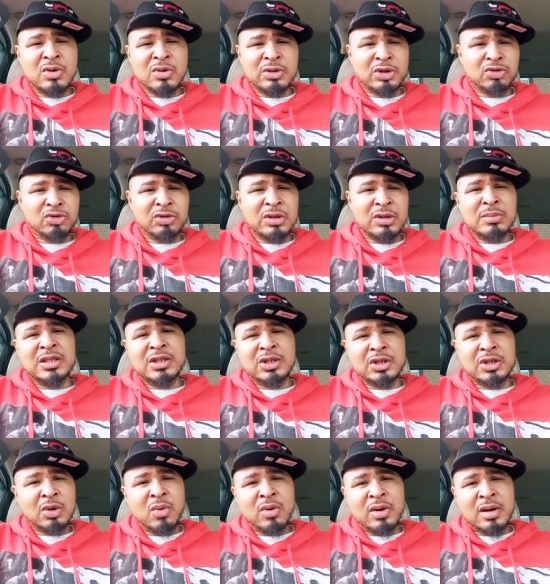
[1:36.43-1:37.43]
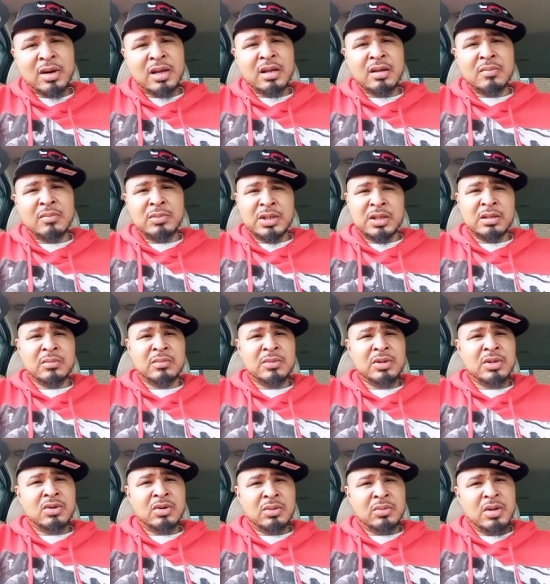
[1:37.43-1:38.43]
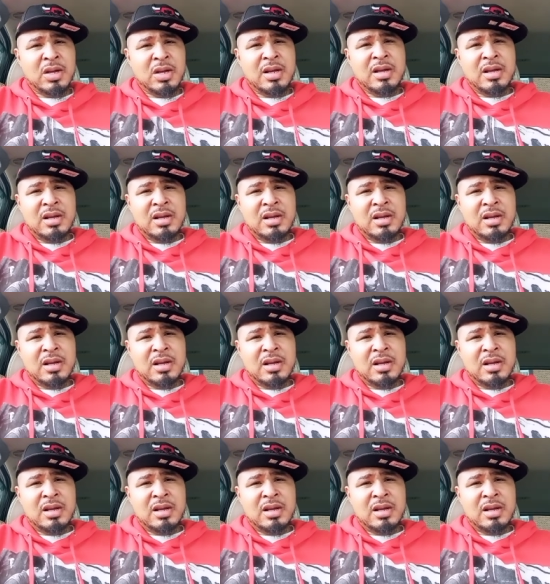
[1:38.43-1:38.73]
extremely slower than him or something,